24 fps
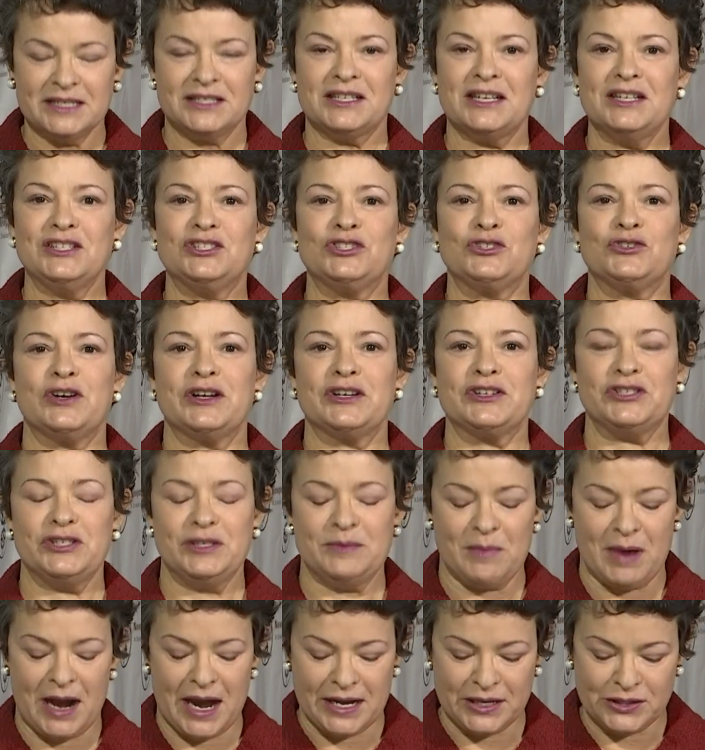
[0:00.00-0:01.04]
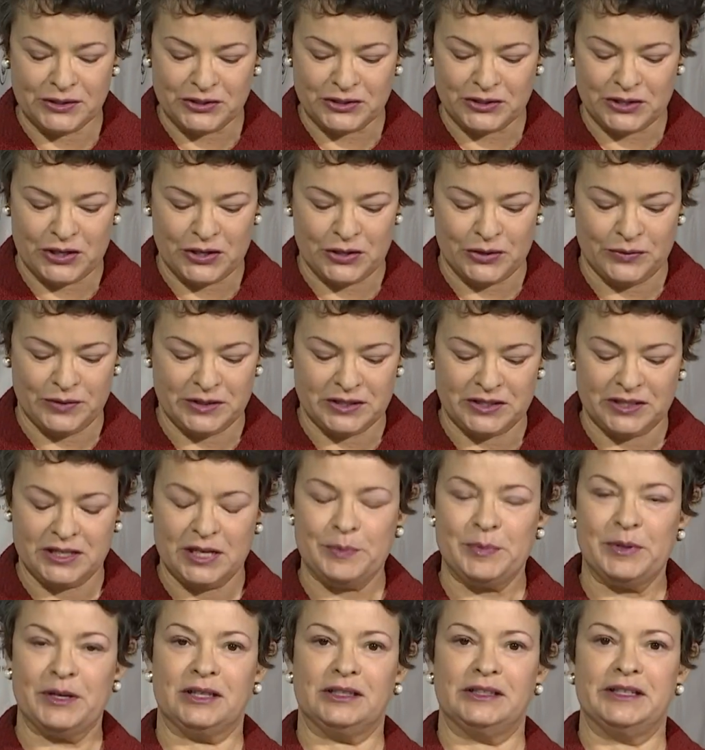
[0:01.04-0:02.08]
This construction milestone is
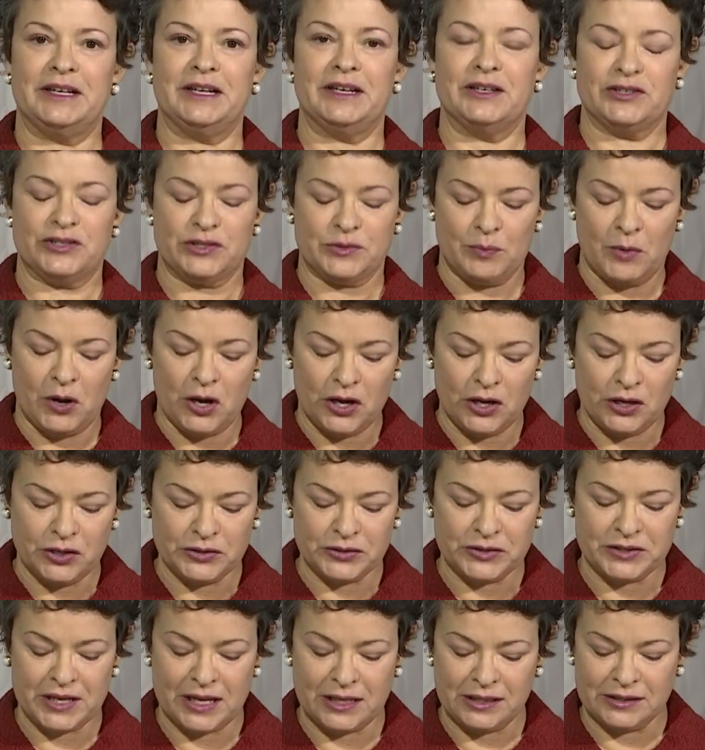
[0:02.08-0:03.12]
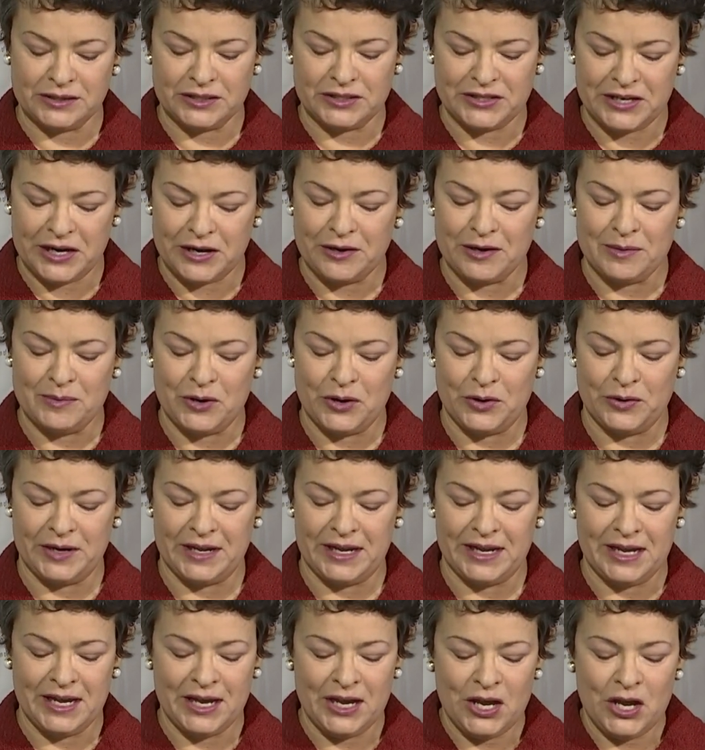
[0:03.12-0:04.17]
typically a small
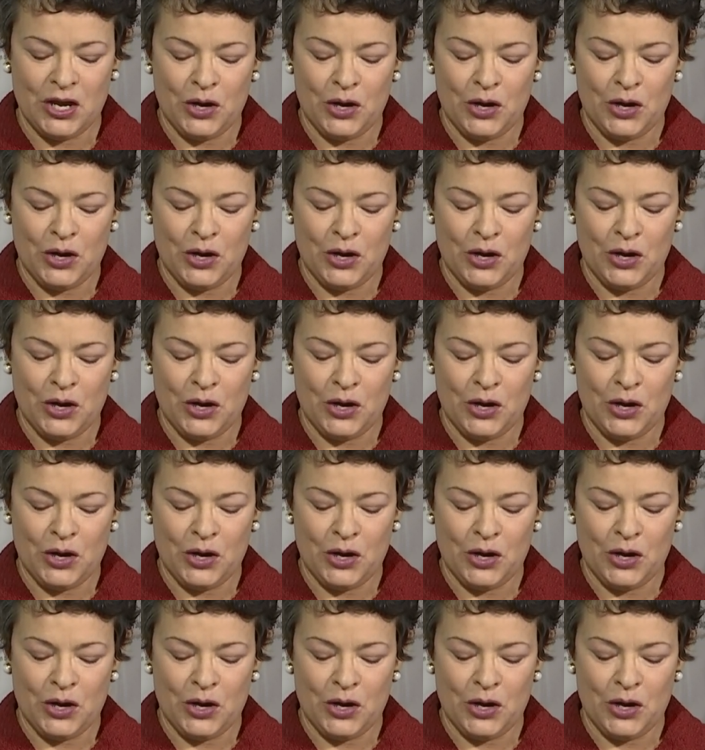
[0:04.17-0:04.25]
ceremony